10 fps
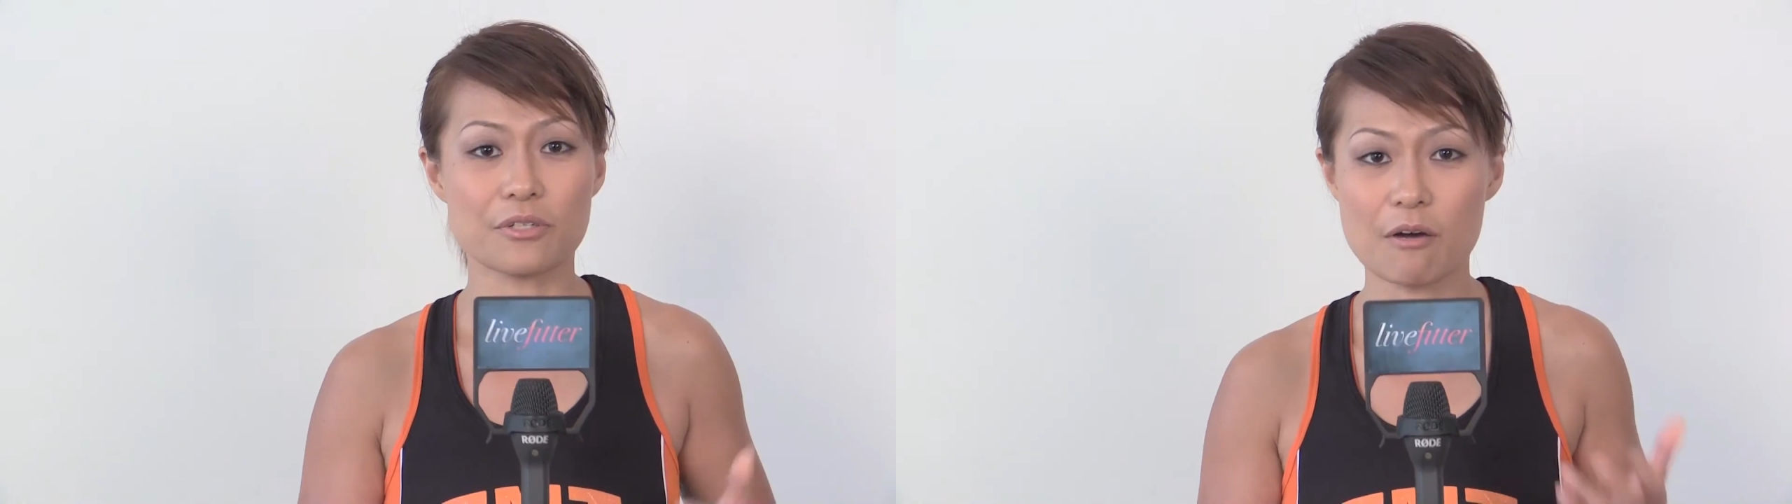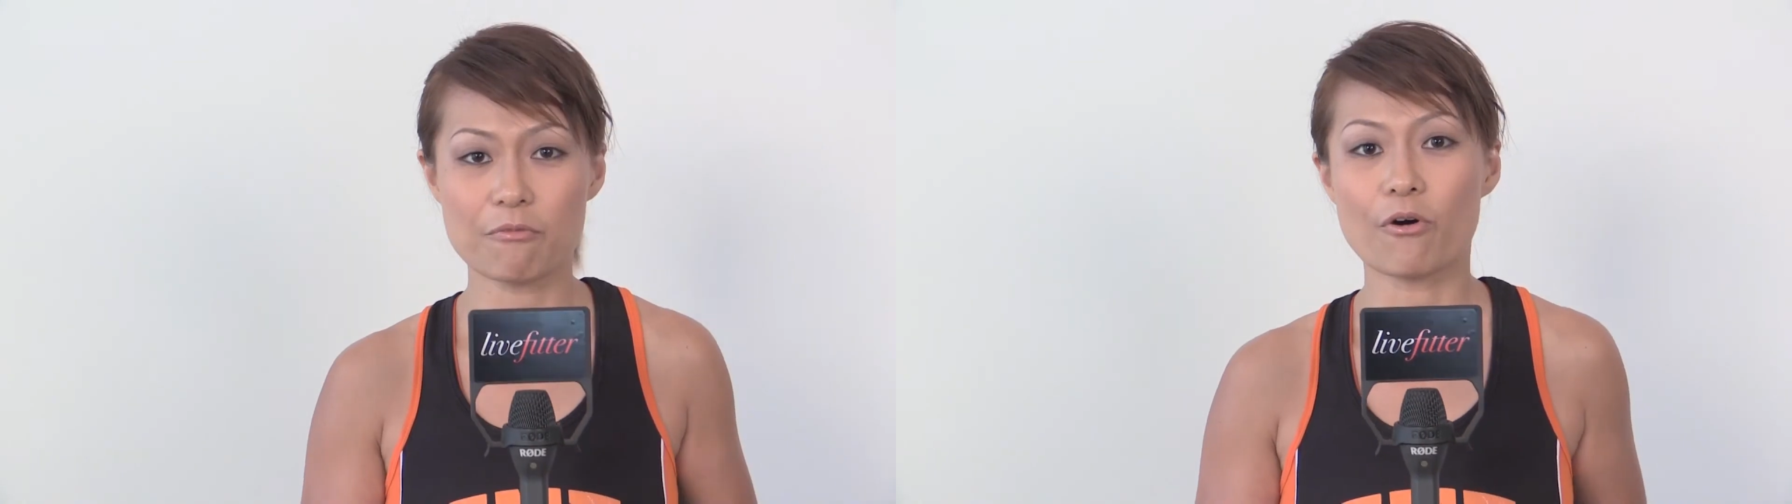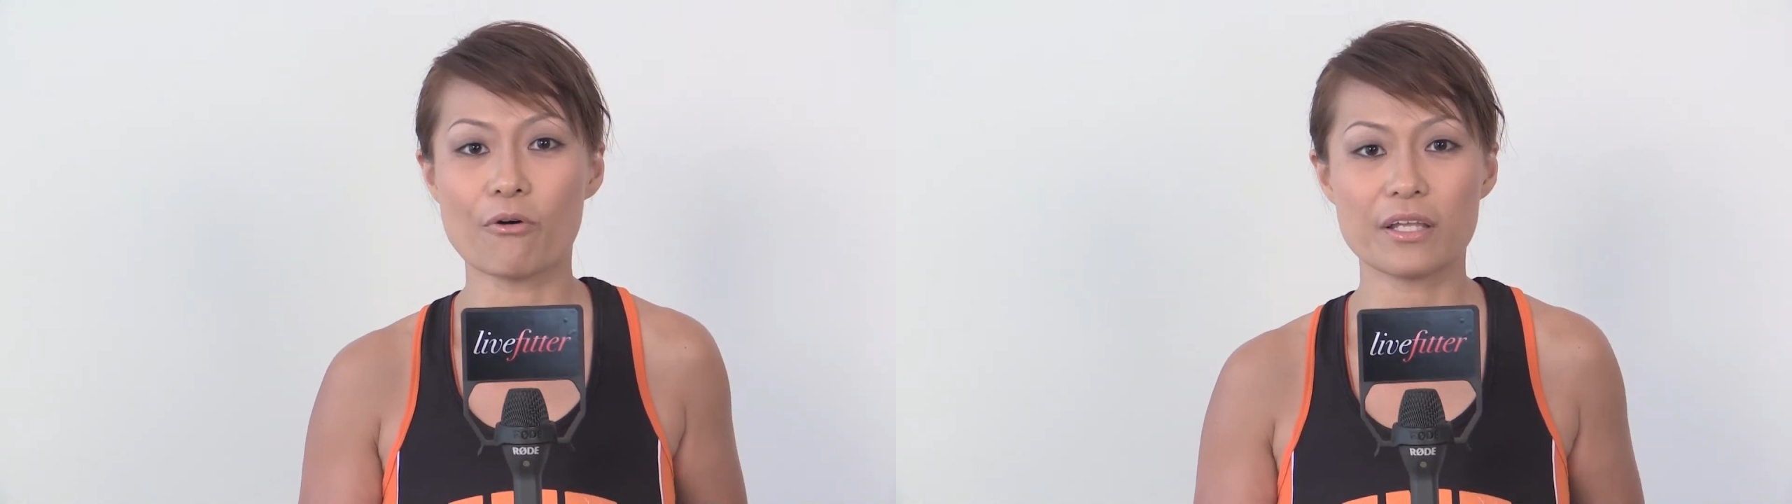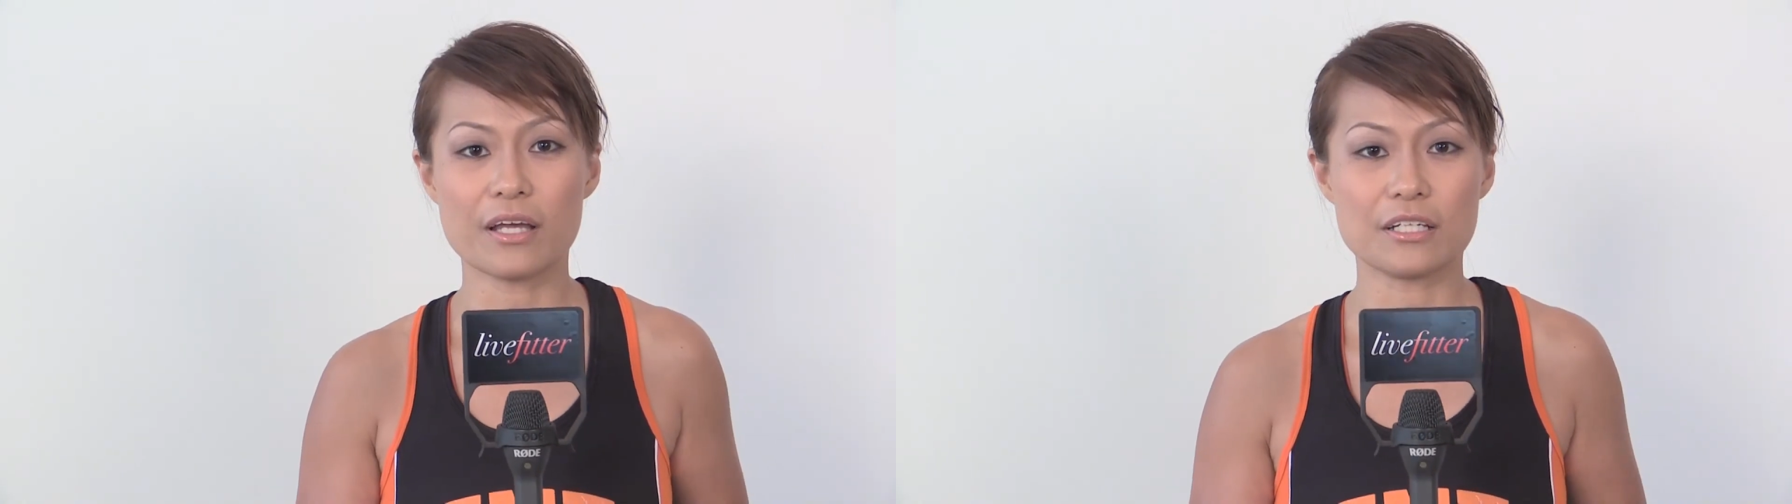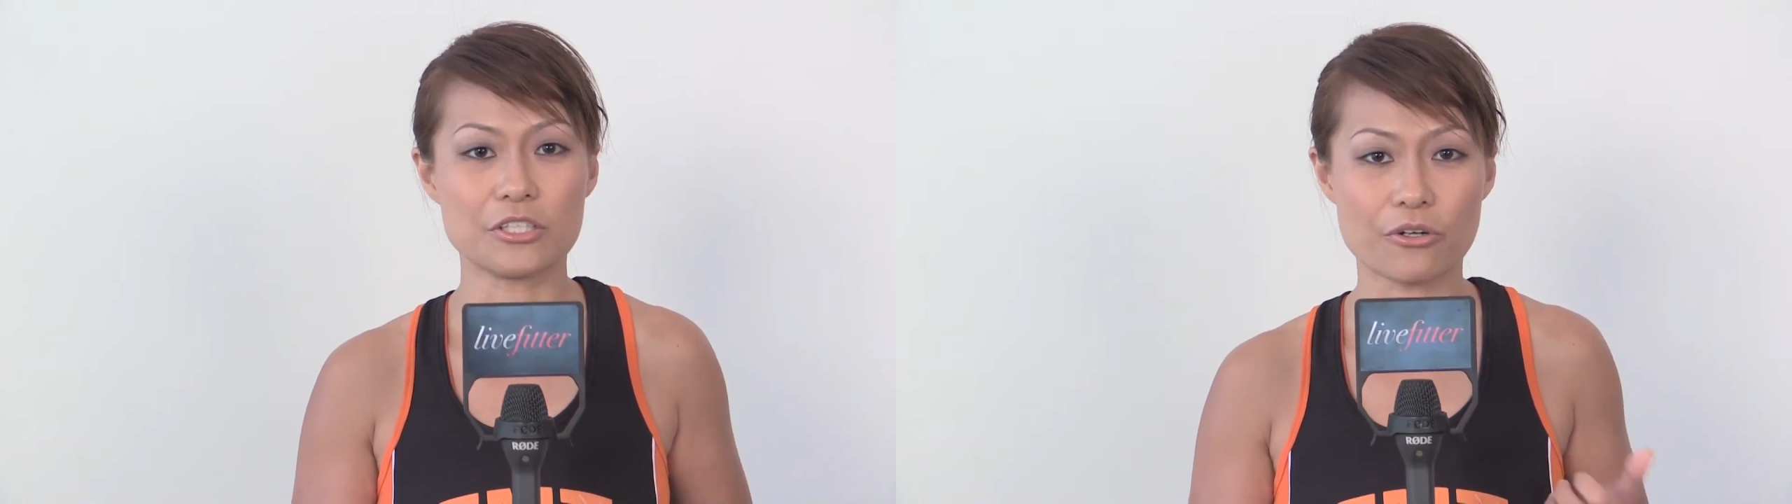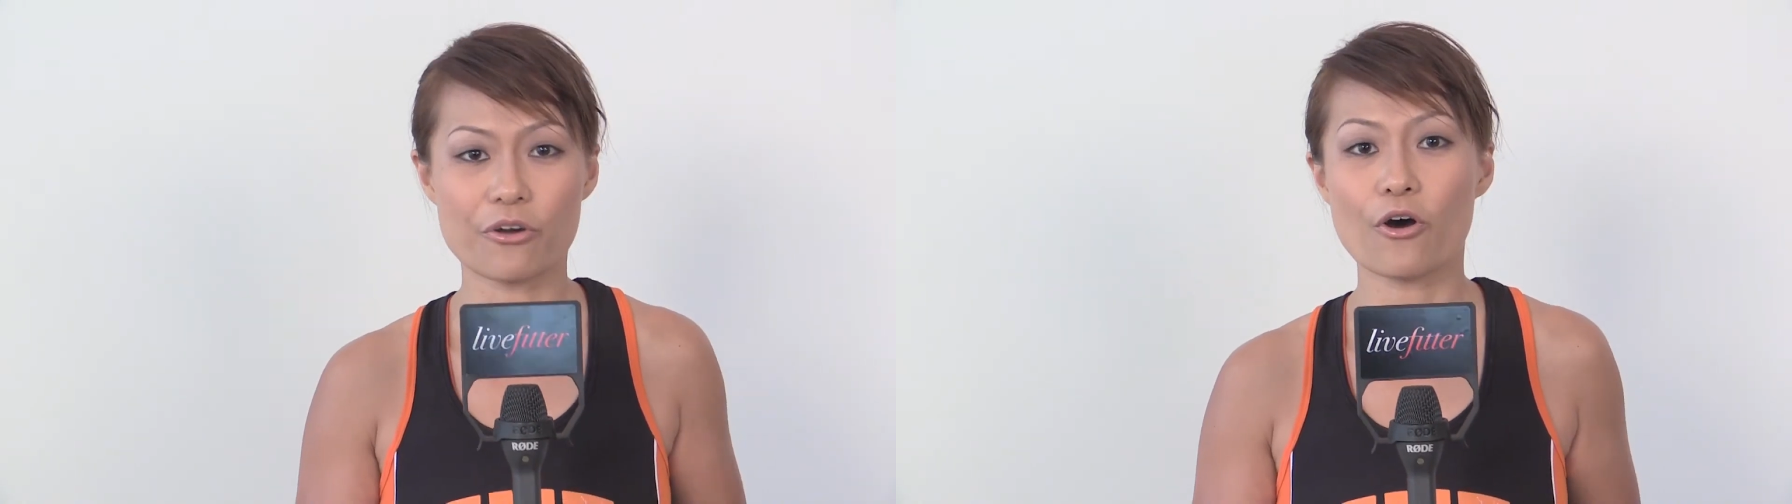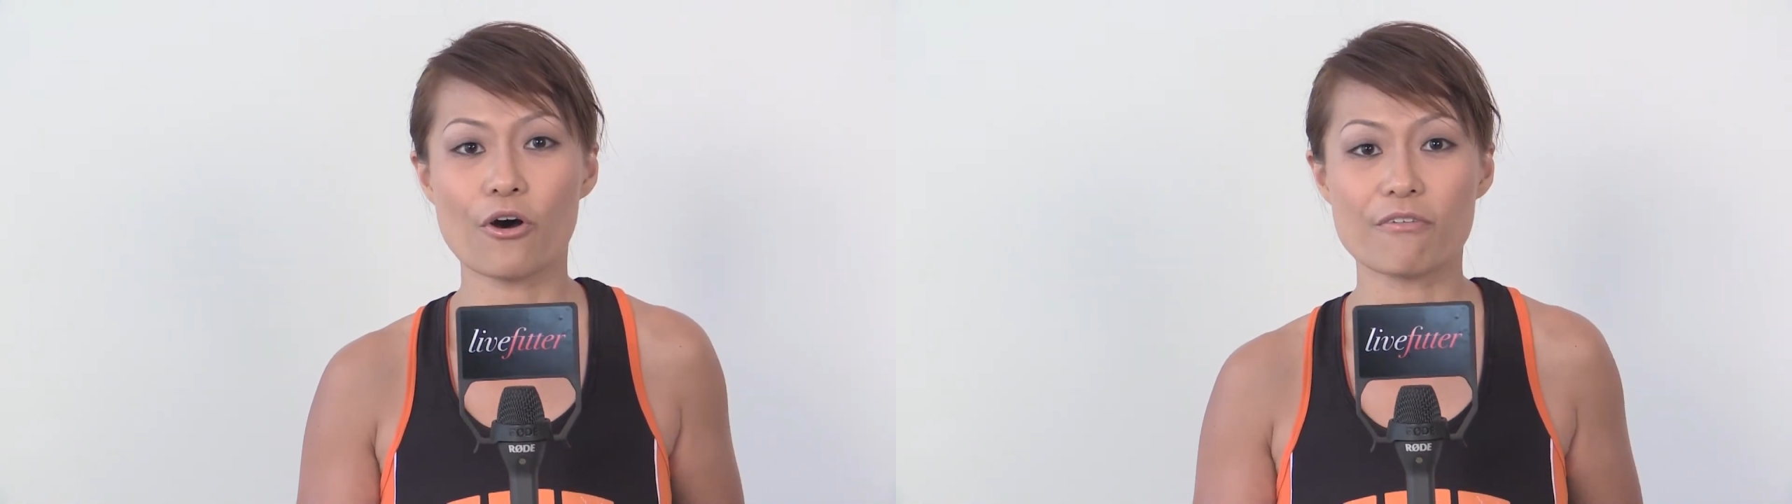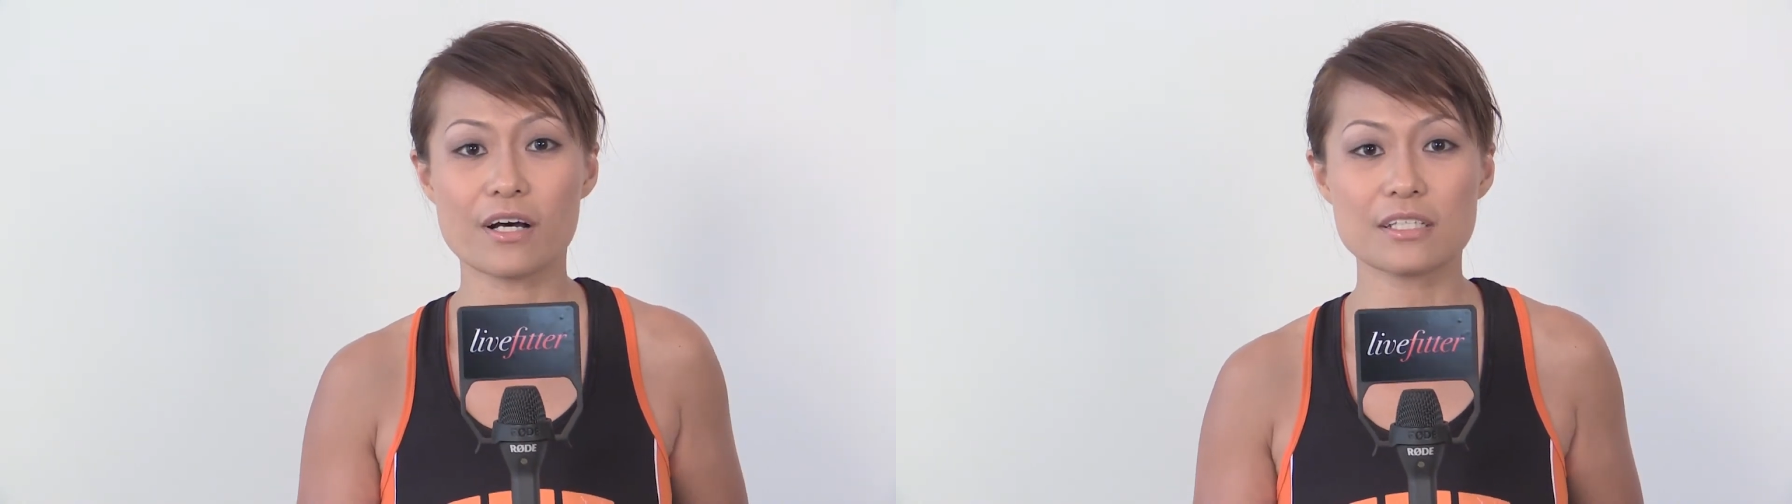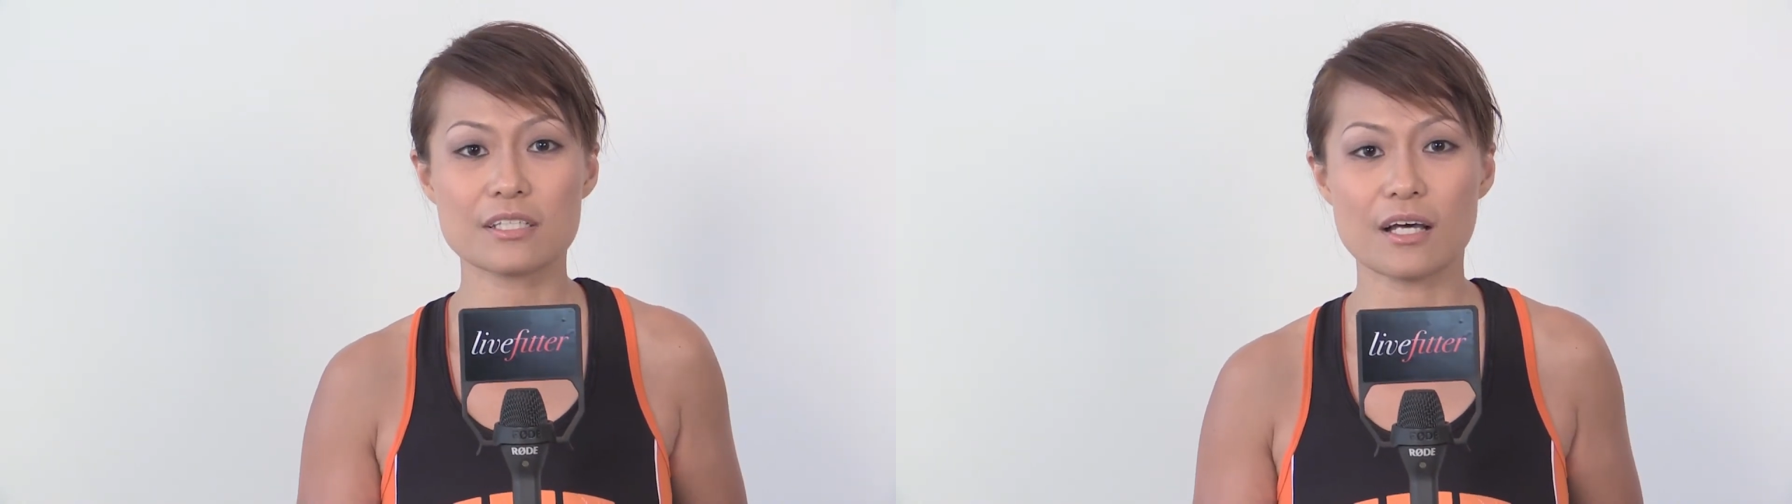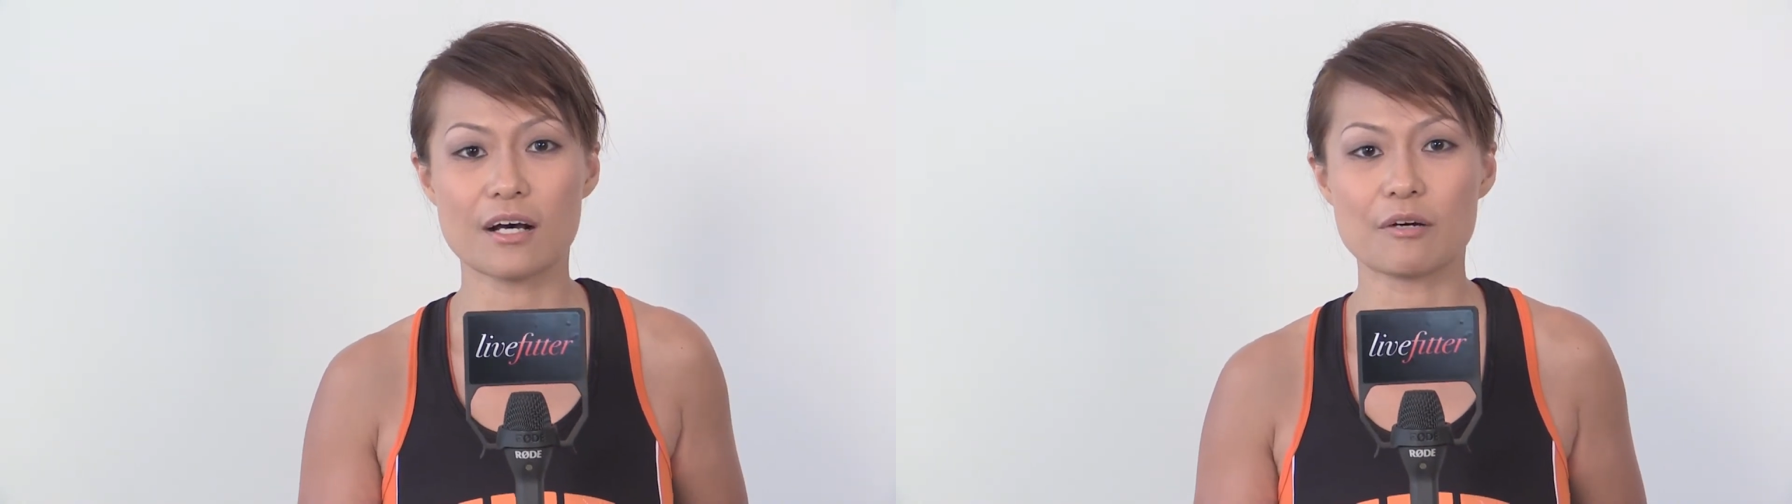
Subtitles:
to come forward and join all of us